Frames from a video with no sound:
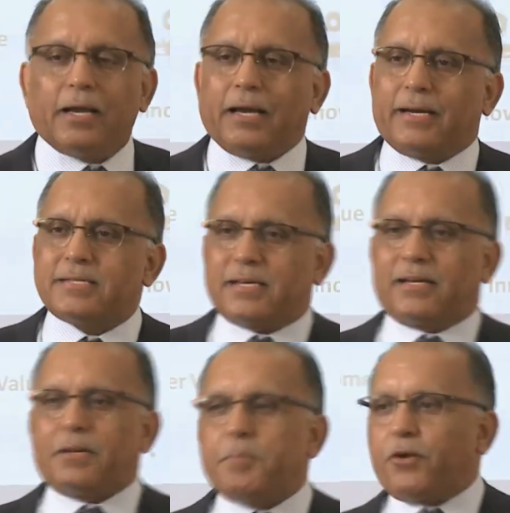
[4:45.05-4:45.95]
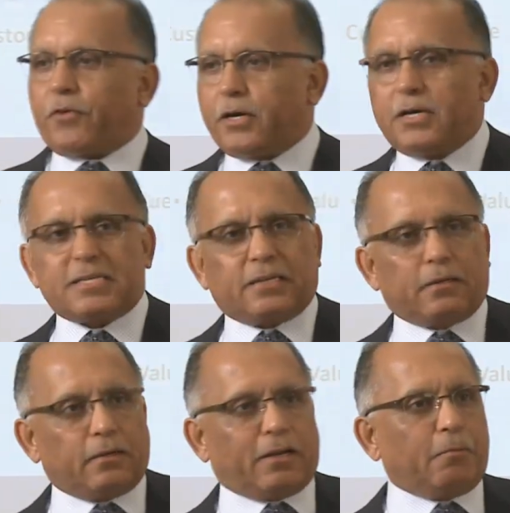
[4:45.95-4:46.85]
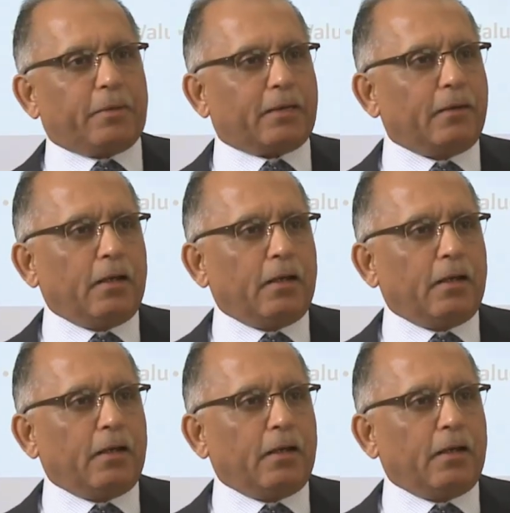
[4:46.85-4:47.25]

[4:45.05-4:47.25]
and I said, let me rehearse it a little bit.